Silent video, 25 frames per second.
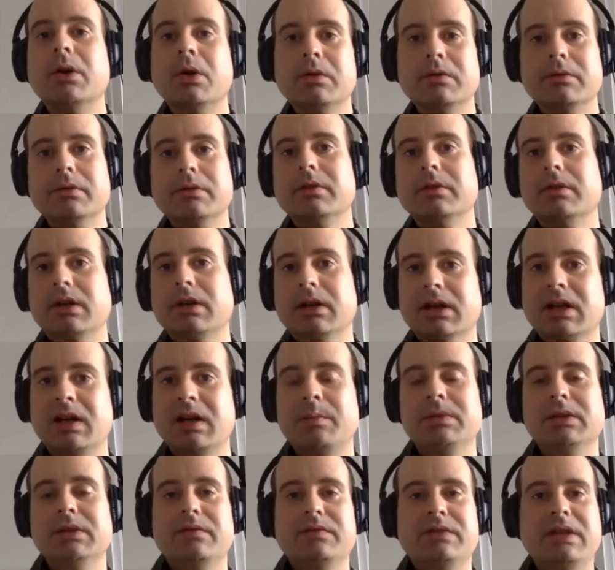over a
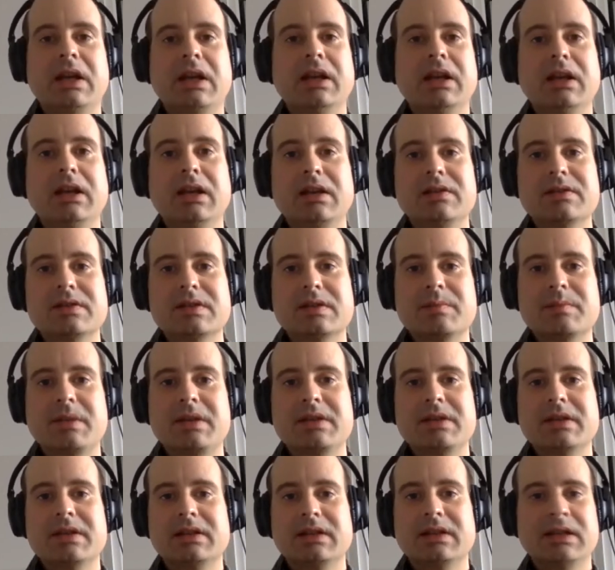couple of decades is
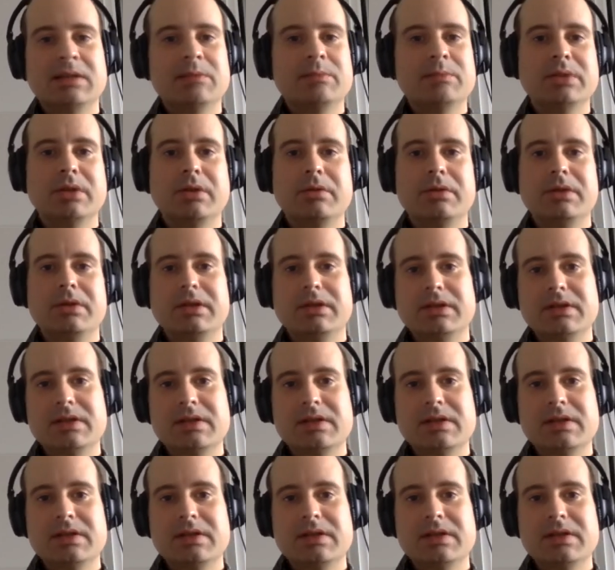basically imploding